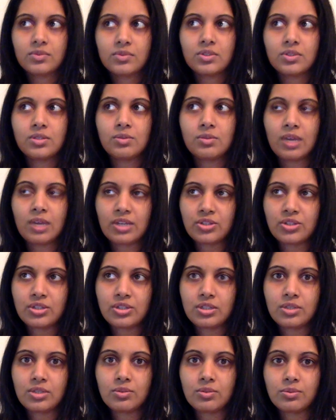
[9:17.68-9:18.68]
to
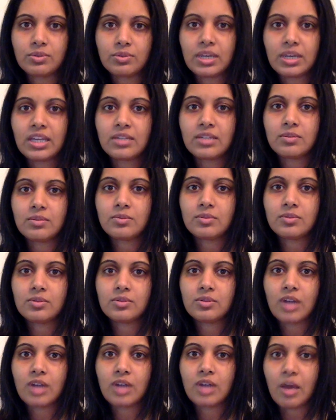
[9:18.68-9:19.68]
actually create
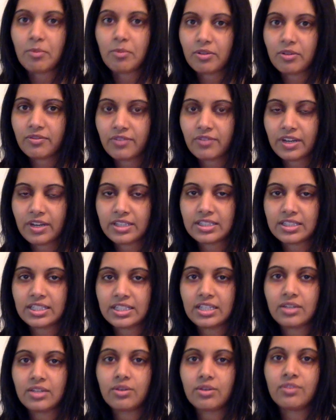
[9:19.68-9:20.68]

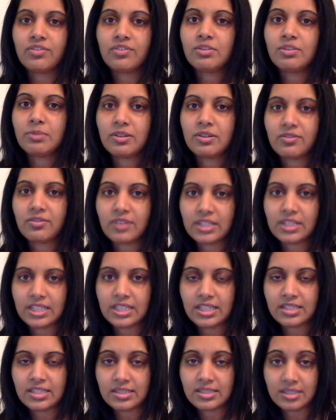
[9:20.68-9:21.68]
couple-friendly or
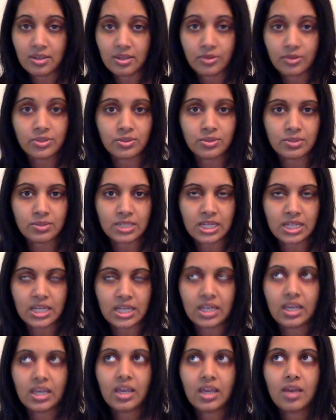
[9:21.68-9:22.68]
female-friendly, as they also
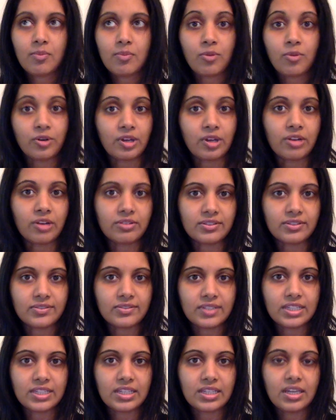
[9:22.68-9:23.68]
say,
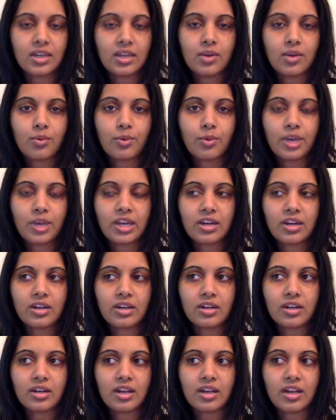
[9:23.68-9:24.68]
pornography,
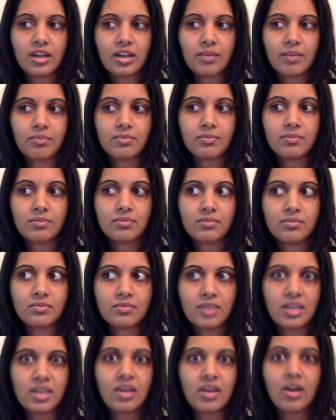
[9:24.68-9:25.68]
where
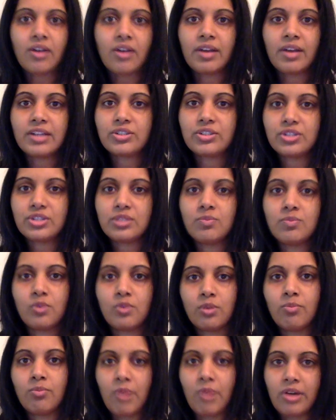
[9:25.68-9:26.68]
they are actually
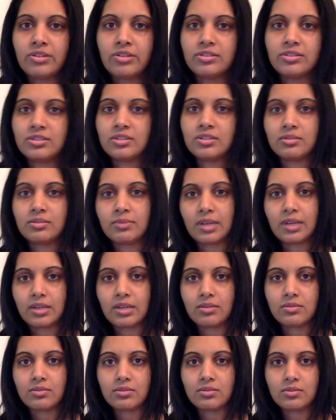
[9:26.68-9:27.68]
more modeled
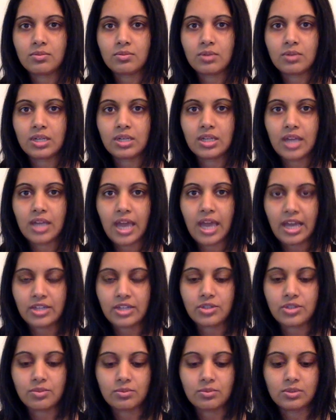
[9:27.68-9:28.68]
around what
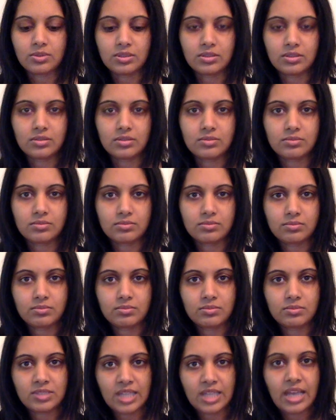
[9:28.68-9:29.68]
actual
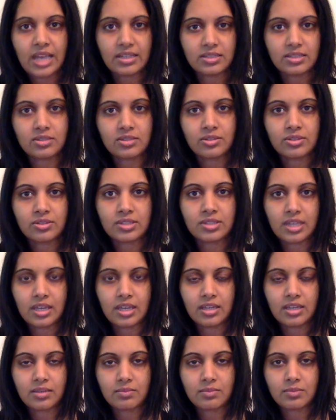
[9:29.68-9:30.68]
sex looks like
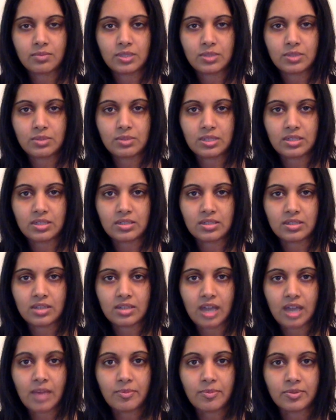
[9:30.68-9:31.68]
between
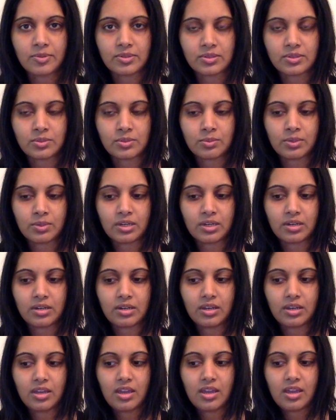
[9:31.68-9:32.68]
couples, where
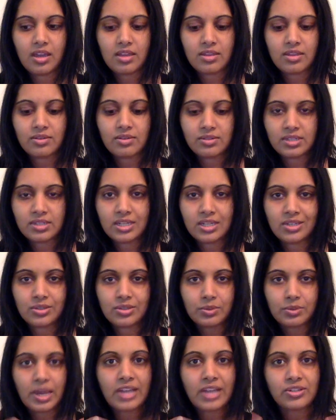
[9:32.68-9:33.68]
there's
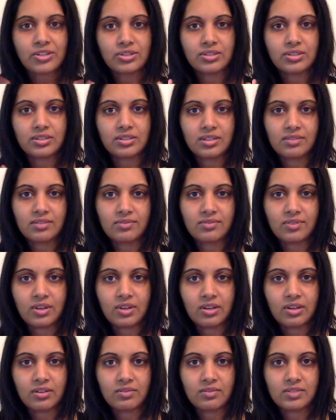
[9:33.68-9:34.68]
interaction
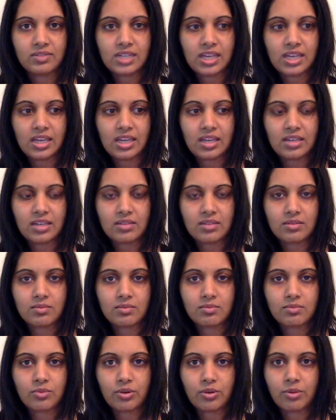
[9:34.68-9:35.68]
involved and
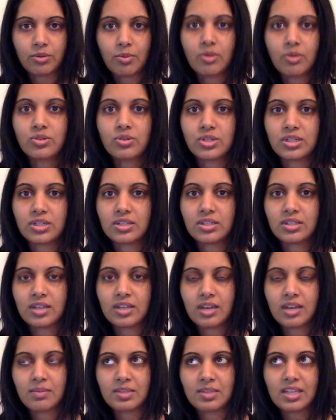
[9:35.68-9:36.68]
more emotion.
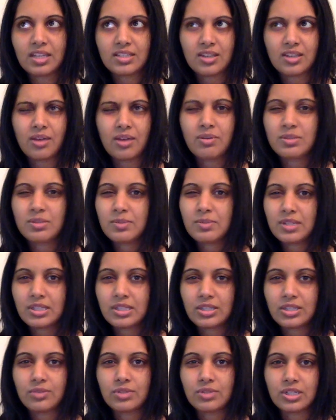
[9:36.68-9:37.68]
That's always been a
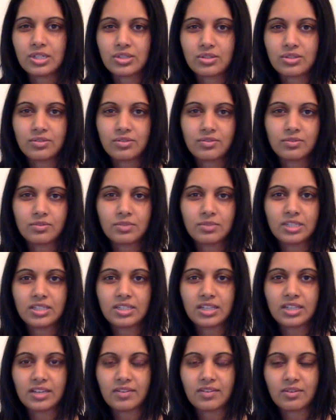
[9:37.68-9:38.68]
huge issue for me.
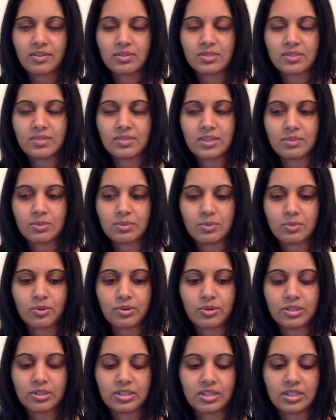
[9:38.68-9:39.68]
I've always found with
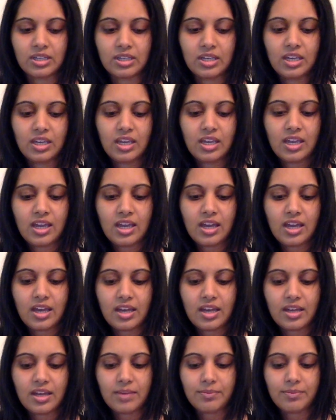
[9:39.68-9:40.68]
porn,
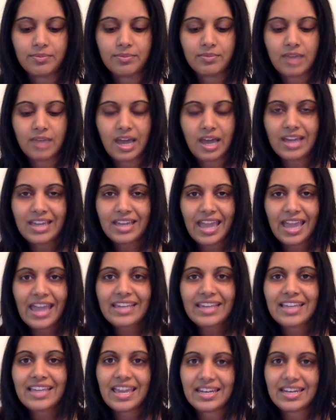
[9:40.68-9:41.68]
I
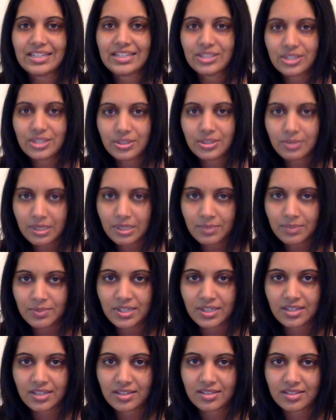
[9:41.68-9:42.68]
can't get into it
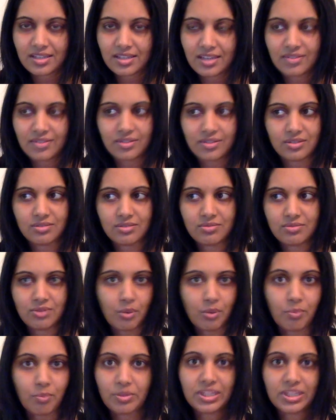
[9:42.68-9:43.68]
because I just
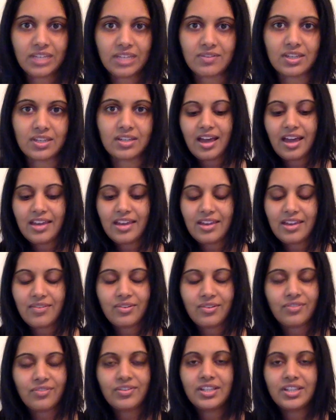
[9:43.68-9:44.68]
don't believe it. I
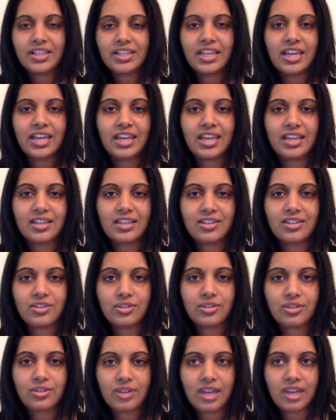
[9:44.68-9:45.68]
never feel like
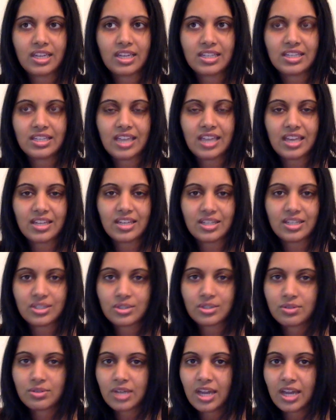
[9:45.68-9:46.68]
I can get
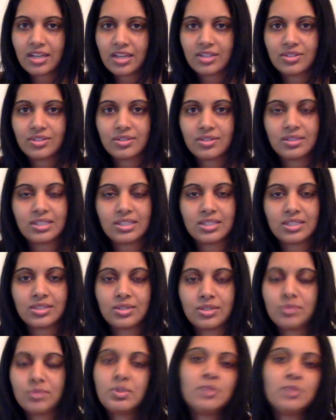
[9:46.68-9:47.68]
too tied into these
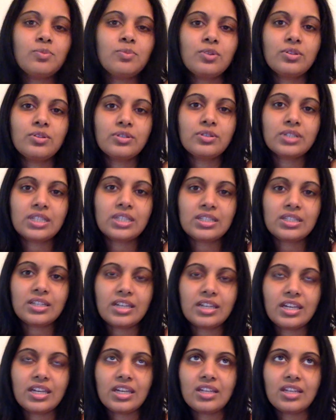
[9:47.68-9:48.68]
two people looking
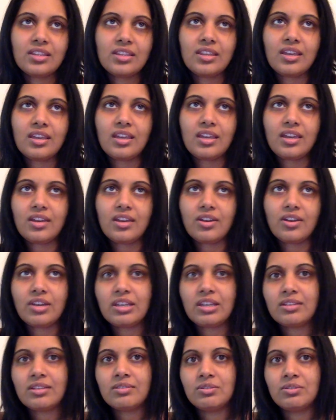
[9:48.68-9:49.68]
like they are
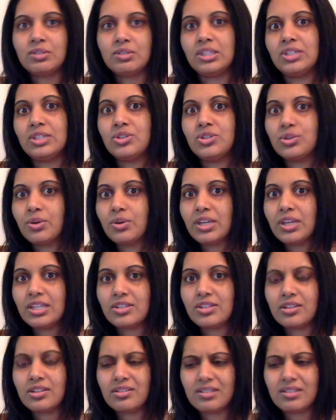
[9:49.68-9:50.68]
really enjoying
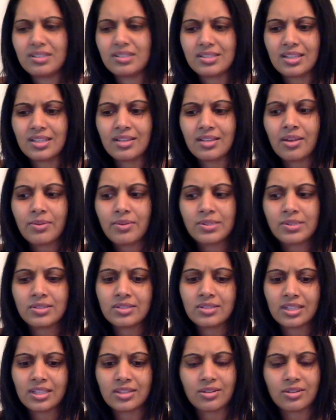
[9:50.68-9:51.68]
each other, because they always look
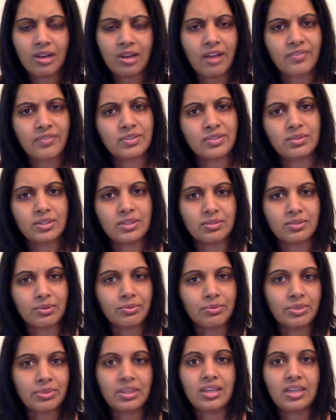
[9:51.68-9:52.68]
like they're off doing their
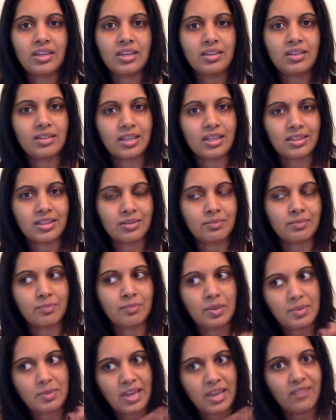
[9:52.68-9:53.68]
own thing. Like, they
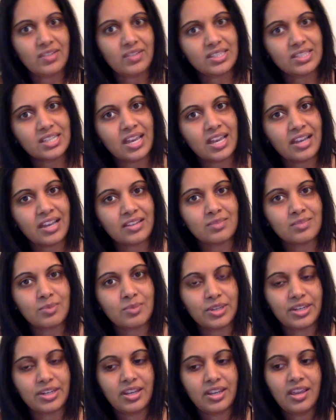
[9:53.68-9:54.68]
might be having sex,
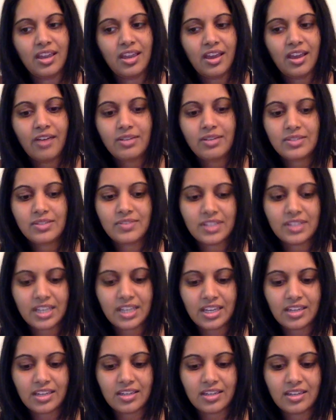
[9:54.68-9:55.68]
but I always feel
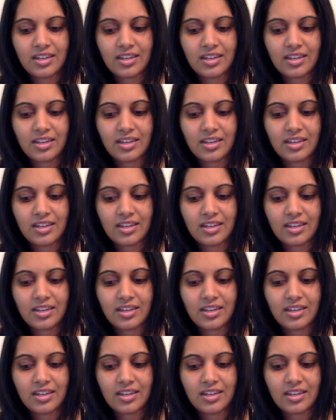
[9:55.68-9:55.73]
like